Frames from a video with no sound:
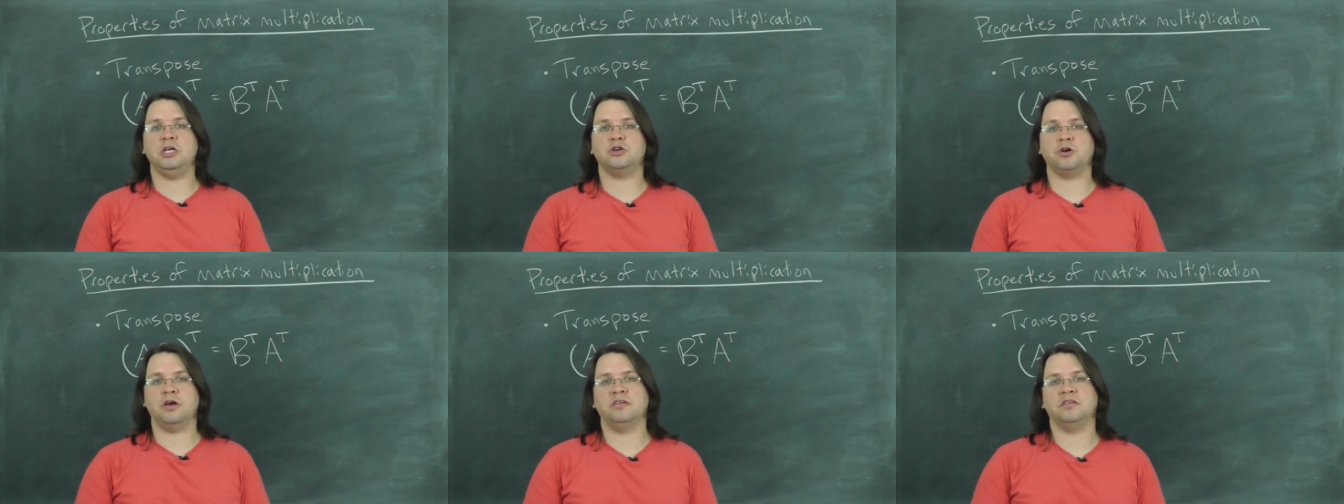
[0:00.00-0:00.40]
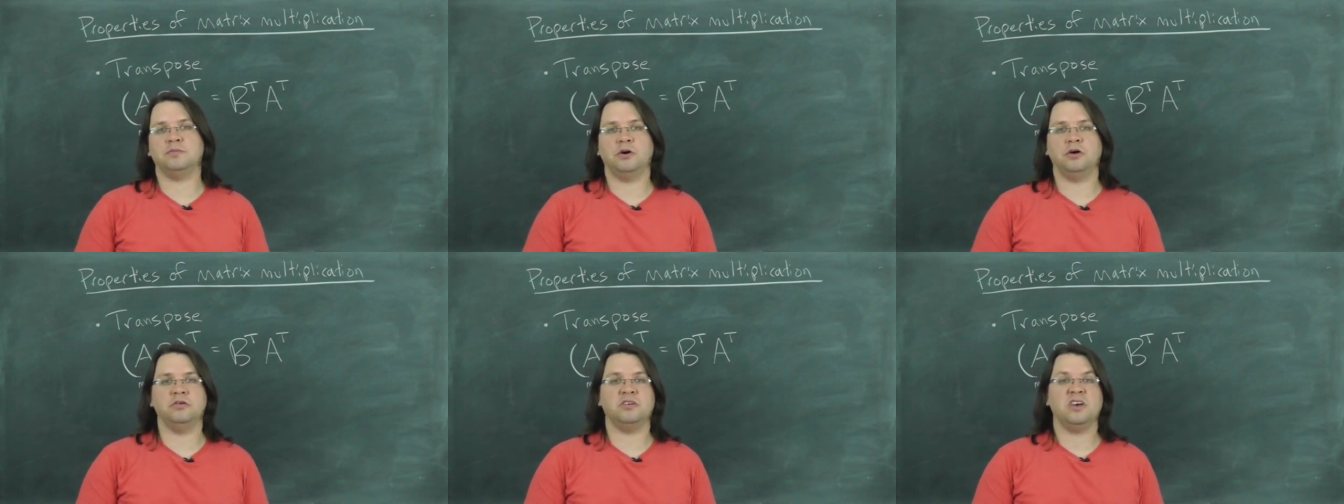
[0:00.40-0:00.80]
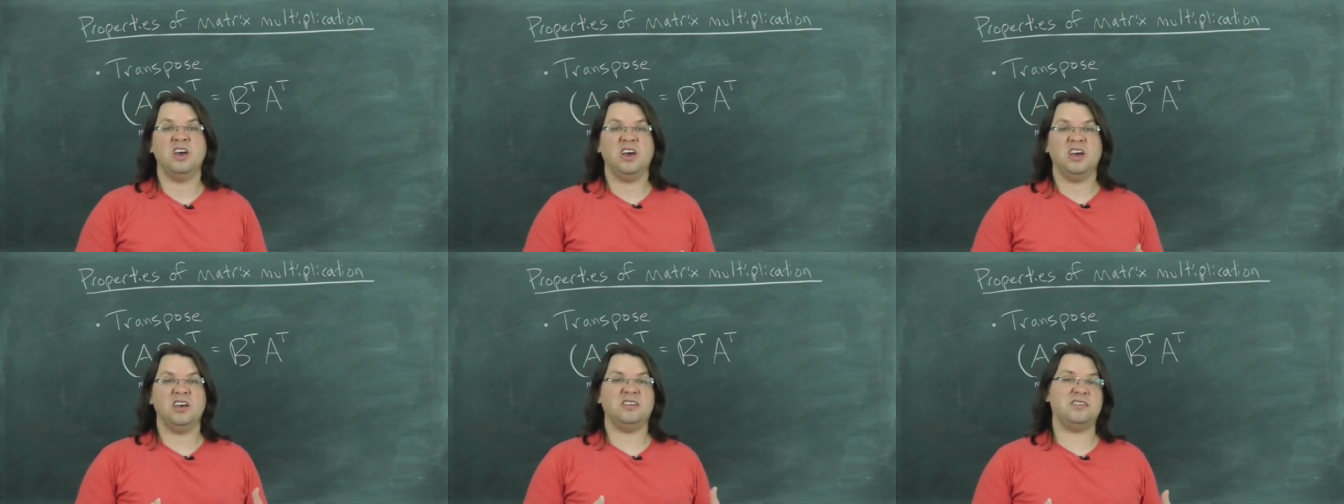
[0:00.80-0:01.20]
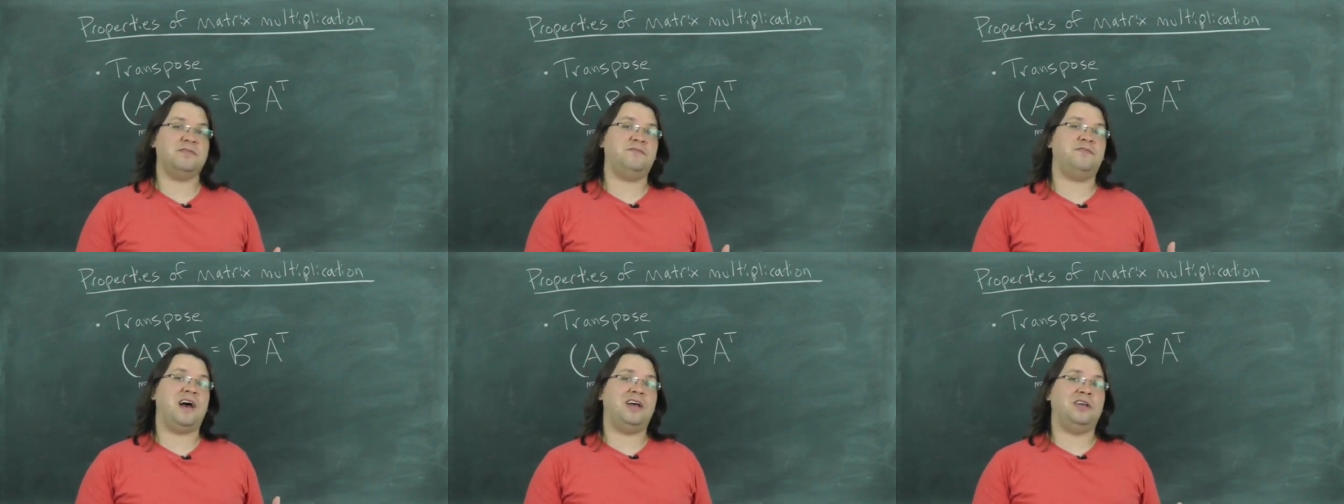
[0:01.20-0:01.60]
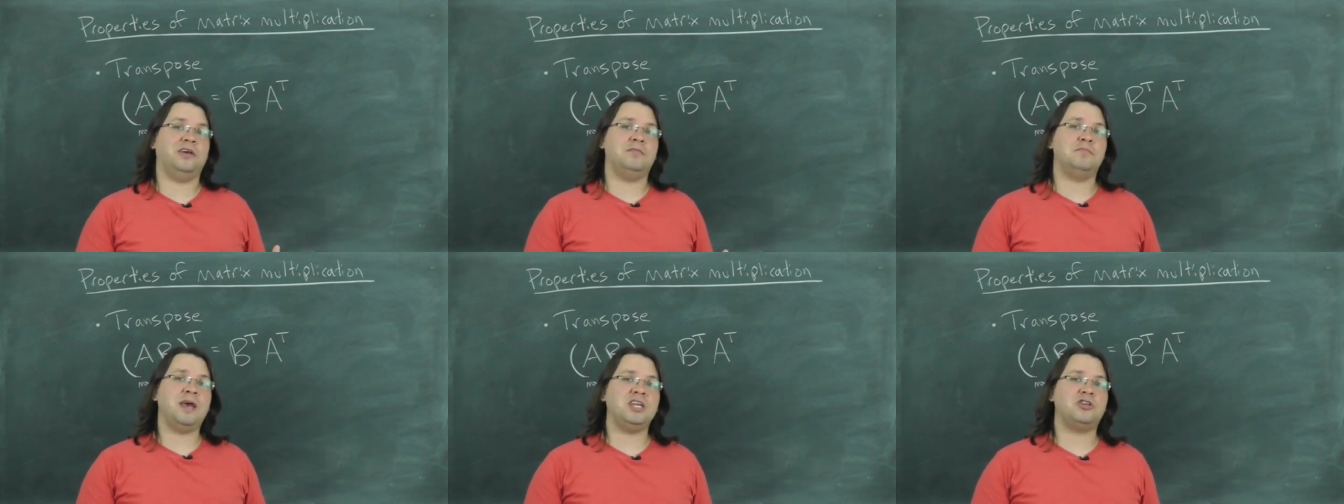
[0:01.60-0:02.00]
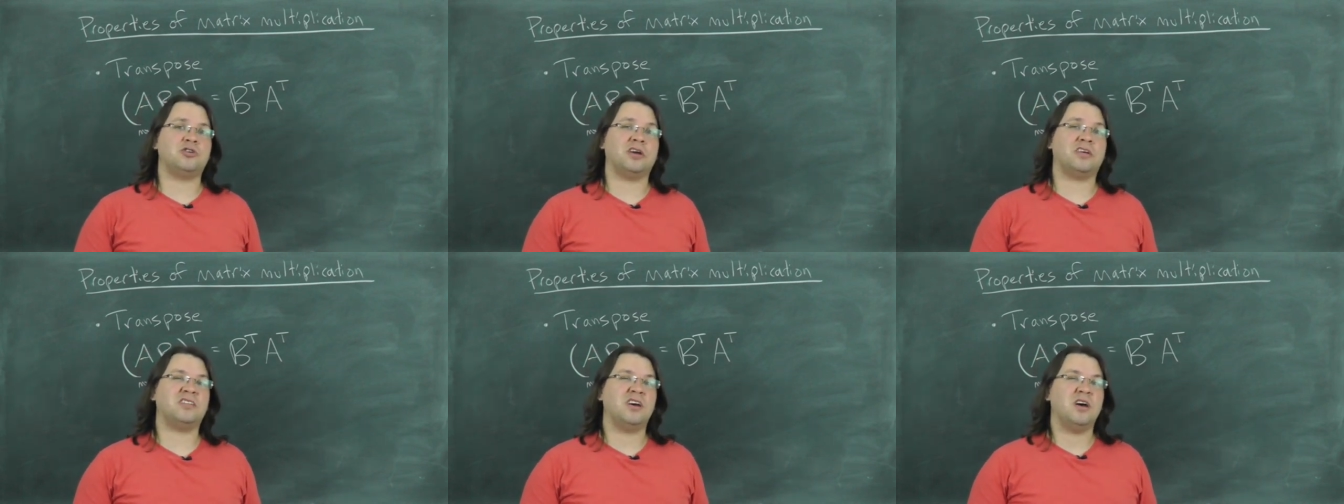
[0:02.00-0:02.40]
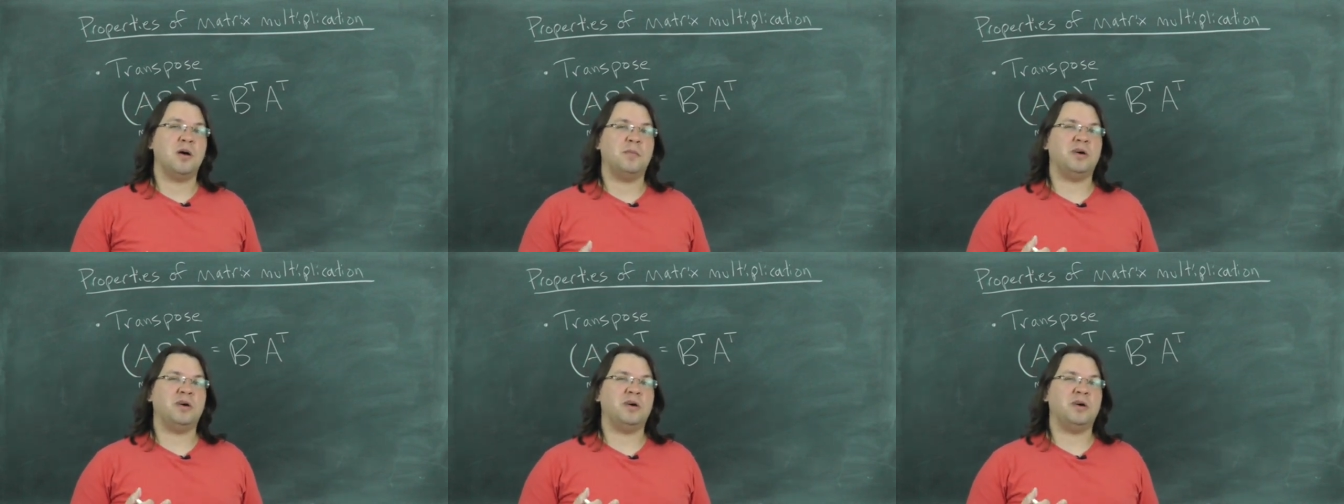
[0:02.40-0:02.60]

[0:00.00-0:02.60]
transpose is a valid matrix,